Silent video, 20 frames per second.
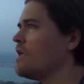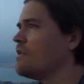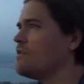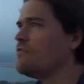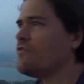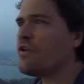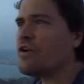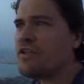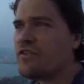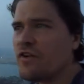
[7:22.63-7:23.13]

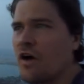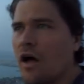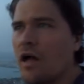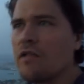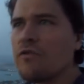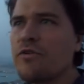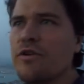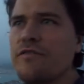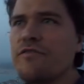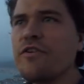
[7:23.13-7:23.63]
It's a very
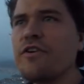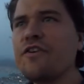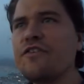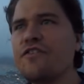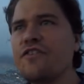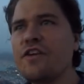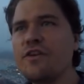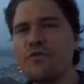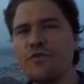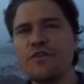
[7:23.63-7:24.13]
tolerant, very
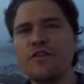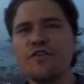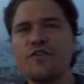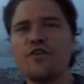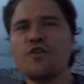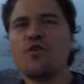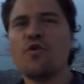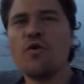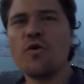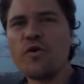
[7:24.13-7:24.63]

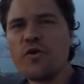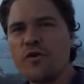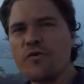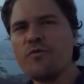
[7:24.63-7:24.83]
syncretistic order.